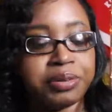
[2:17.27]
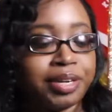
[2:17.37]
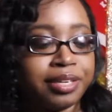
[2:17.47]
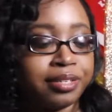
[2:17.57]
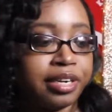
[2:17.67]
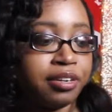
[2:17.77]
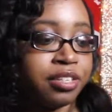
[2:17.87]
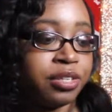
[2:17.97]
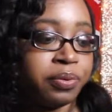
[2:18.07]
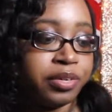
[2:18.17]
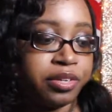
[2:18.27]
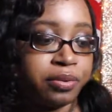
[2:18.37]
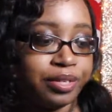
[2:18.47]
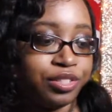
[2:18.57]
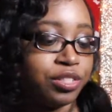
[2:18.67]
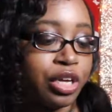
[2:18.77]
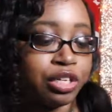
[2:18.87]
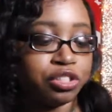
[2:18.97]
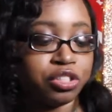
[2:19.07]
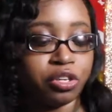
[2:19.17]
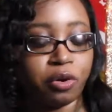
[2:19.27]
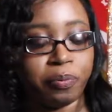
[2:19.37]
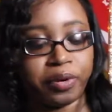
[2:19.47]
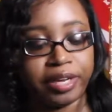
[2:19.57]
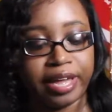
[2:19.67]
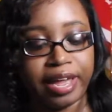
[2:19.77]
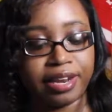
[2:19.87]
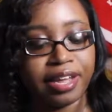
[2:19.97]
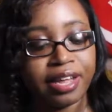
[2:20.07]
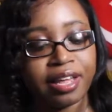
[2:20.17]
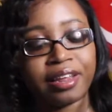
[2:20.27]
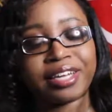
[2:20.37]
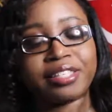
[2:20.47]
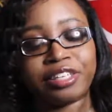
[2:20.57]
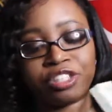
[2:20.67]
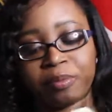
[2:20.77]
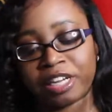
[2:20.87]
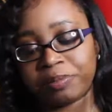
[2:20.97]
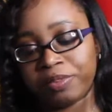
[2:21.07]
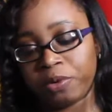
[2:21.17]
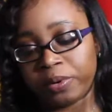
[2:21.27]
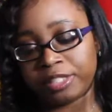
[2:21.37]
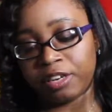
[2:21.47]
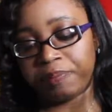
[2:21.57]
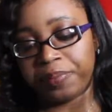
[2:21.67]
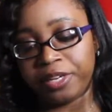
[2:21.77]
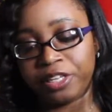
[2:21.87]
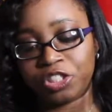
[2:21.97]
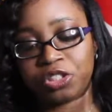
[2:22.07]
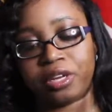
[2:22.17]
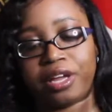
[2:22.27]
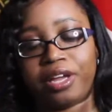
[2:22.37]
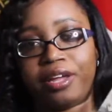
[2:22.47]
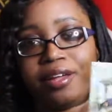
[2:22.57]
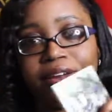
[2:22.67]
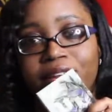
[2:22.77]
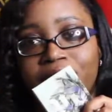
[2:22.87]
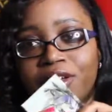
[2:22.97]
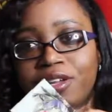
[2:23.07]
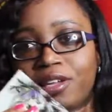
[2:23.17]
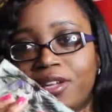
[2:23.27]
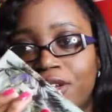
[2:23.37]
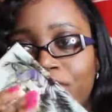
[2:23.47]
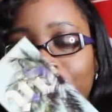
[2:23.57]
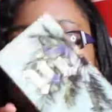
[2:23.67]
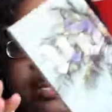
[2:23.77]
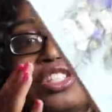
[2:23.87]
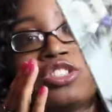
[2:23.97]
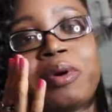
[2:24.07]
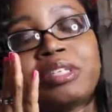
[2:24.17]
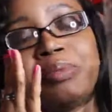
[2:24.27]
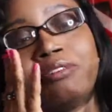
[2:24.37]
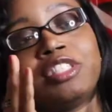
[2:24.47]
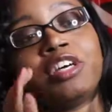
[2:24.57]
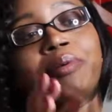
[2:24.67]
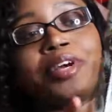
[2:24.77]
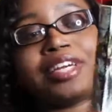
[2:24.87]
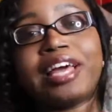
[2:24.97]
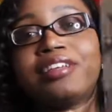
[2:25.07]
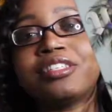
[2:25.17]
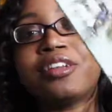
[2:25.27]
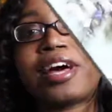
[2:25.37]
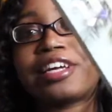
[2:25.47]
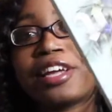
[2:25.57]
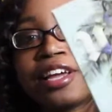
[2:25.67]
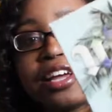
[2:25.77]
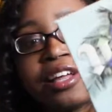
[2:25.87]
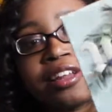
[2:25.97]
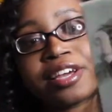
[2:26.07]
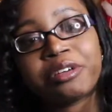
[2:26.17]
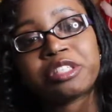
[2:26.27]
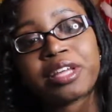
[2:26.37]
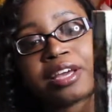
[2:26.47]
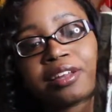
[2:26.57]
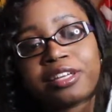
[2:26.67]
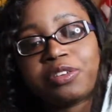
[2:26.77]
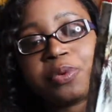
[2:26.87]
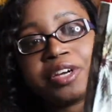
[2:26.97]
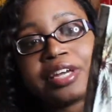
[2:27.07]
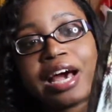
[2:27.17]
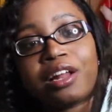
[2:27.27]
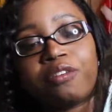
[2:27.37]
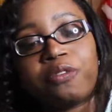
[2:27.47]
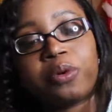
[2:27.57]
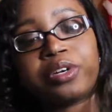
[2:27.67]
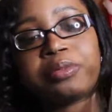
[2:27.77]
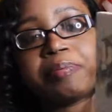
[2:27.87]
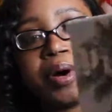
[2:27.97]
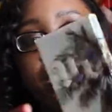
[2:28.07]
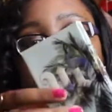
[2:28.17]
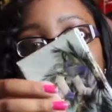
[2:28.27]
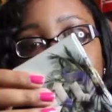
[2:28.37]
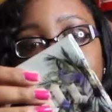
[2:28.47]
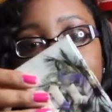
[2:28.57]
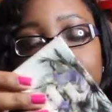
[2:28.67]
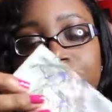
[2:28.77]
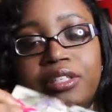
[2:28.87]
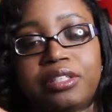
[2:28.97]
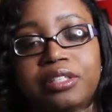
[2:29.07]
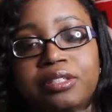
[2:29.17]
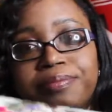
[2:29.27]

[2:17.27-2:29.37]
So any looks you want to do is so pretty. And like I said, it just reminds me of going to the beach, and it just reminds me of summer. And this is like it was taken like somewhere in California with the palm trees.